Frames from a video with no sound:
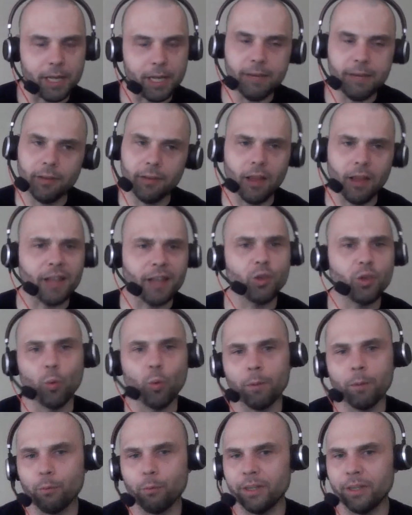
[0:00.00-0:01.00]
Even like the
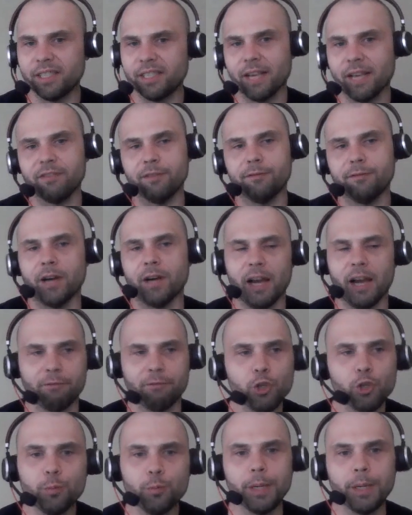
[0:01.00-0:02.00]
1.75,
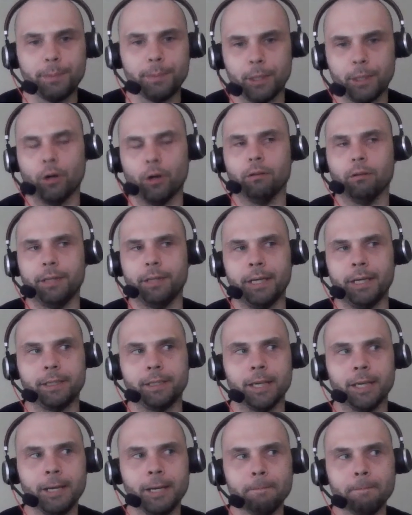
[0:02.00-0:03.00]
2 PPR leagues,